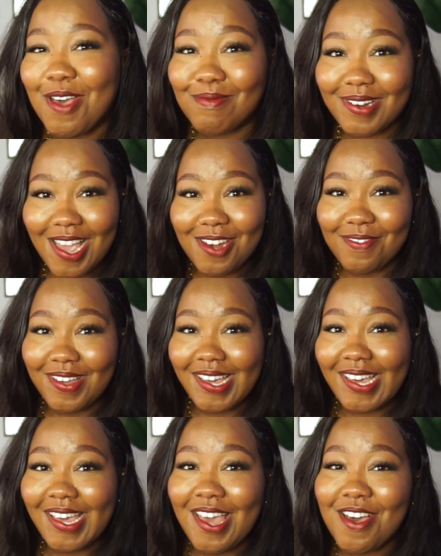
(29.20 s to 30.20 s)
But
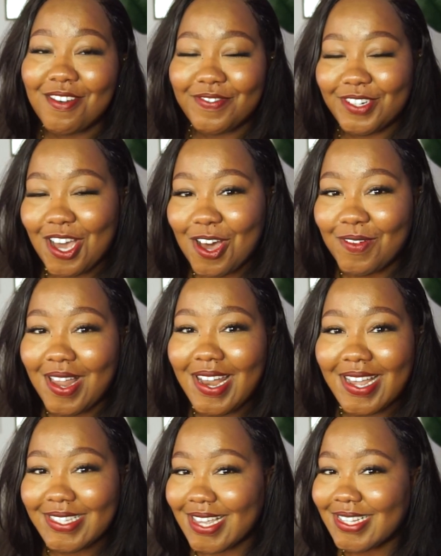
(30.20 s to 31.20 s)
anyway, for now,
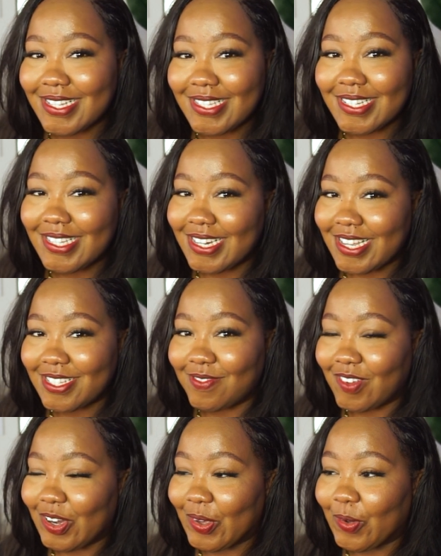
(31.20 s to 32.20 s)
let's get into today's
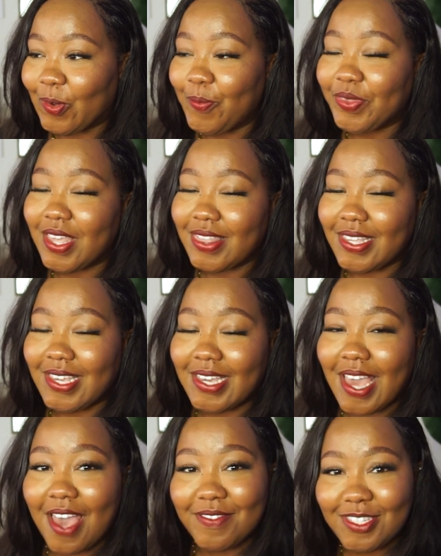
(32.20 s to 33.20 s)
video,
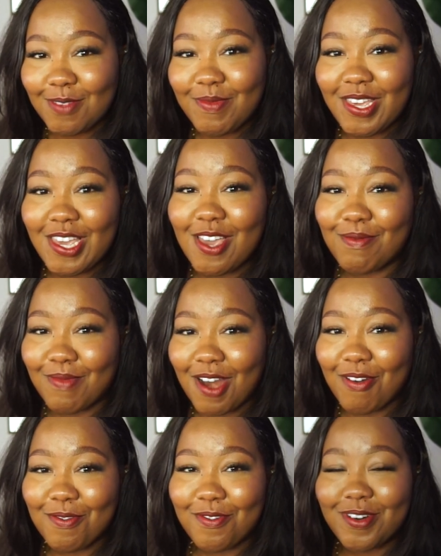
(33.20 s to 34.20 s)
the FCB
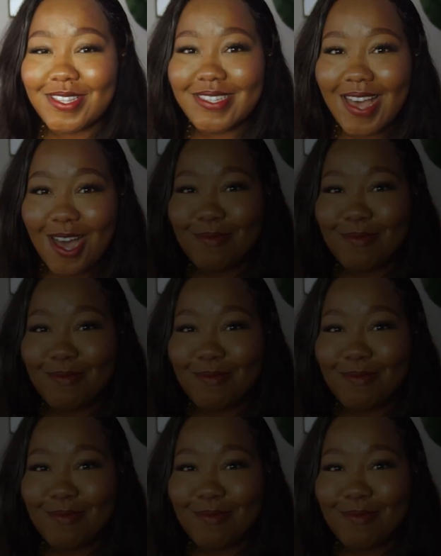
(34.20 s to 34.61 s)
MyRewards app.